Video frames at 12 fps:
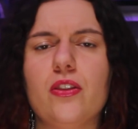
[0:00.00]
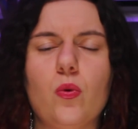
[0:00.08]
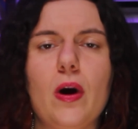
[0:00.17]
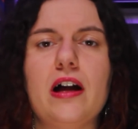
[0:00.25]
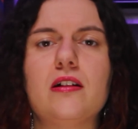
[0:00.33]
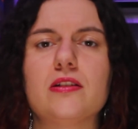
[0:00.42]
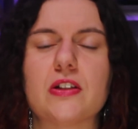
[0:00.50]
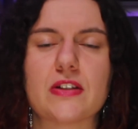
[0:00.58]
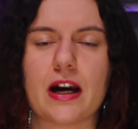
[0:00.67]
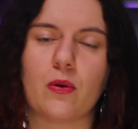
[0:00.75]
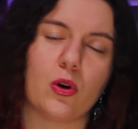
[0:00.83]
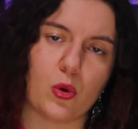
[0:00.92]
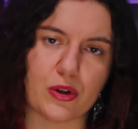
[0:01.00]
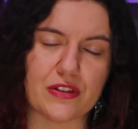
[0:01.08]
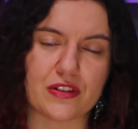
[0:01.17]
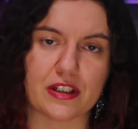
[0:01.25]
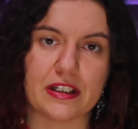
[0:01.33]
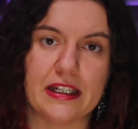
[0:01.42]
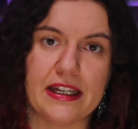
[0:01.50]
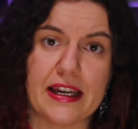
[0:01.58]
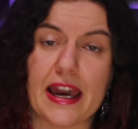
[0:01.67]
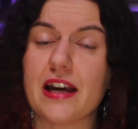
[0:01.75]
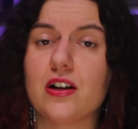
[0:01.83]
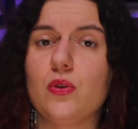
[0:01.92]
the world is our oyster,
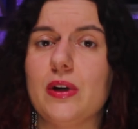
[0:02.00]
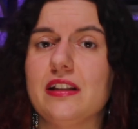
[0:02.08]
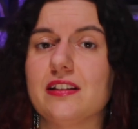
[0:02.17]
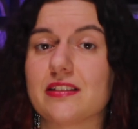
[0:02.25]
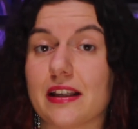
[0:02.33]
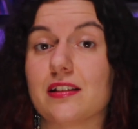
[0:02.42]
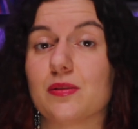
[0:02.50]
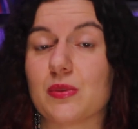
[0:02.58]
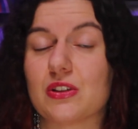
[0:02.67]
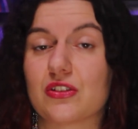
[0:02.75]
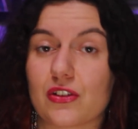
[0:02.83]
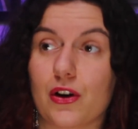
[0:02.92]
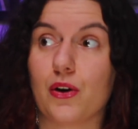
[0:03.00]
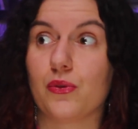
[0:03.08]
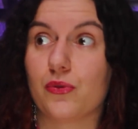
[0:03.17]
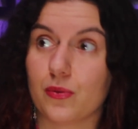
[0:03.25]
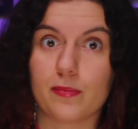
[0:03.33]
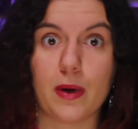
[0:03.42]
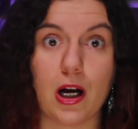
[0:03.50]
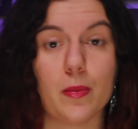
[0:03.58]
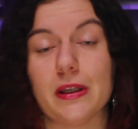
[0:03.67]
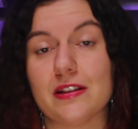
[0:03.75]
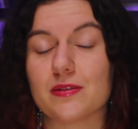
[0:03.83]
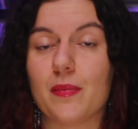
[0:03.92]
echoing the sentiments of
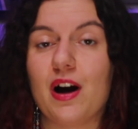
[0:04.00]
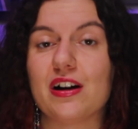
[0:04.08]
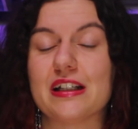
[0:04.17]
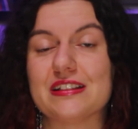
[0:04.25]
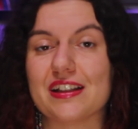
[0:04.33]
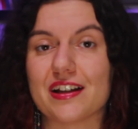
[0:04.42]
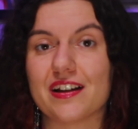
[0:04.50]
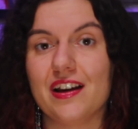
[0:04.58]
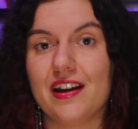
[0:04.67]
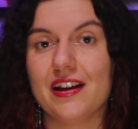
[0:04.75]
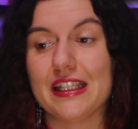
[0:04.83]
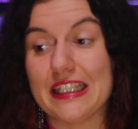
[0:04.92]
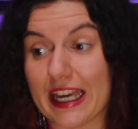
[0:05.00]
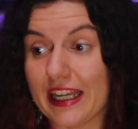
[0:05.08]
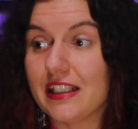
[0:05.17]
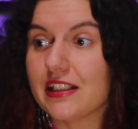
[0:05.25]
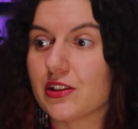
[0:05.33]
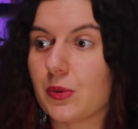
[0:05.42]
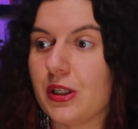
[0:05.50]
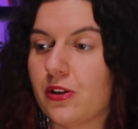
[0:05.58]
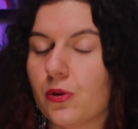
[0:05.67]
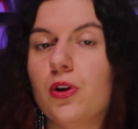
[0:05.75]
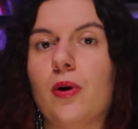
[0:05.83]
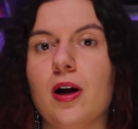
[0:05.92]
Barbie's marketing. Yet, as we
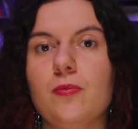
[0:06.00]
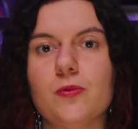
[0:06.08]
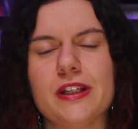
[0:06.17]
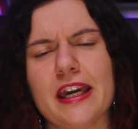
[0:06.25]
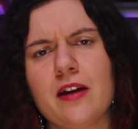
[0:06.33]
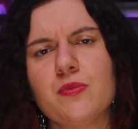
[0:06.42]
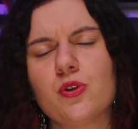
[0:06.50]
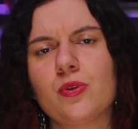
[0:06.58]
grew up, we came to